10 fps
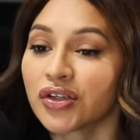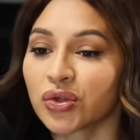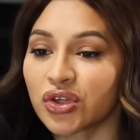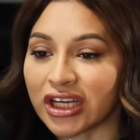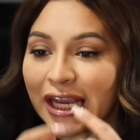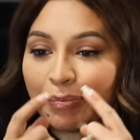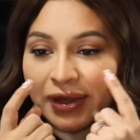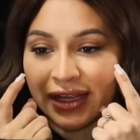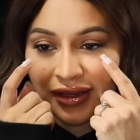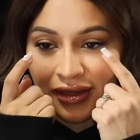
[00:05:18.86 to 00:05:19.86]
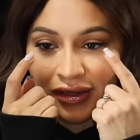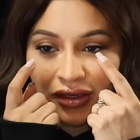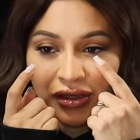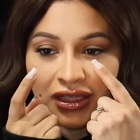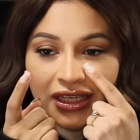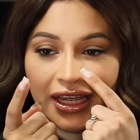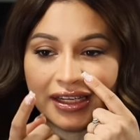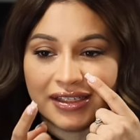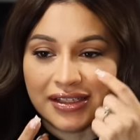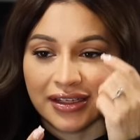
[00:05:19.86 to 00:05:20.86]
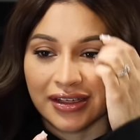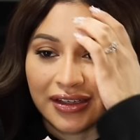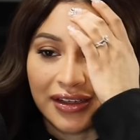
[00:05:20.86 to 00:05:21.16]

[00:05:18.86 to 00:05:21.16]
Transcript: oh. to shape them. it. To yeah. shape yeah. it. Yeah, what?